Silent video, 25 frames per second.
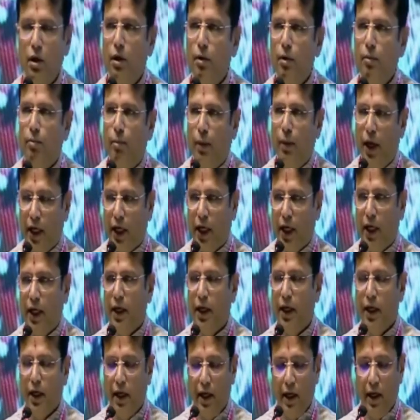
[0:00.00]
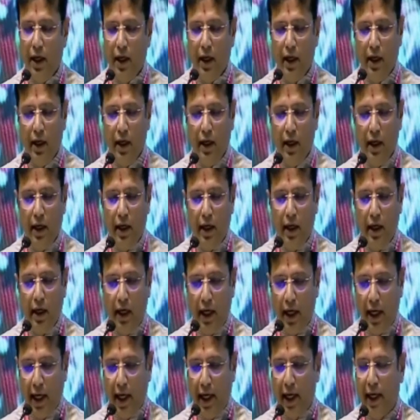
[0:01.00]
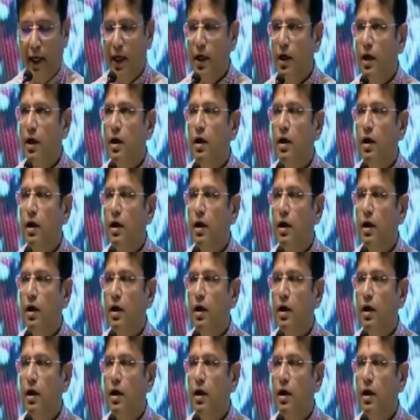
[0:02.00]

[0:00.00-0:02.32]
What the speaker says: making AI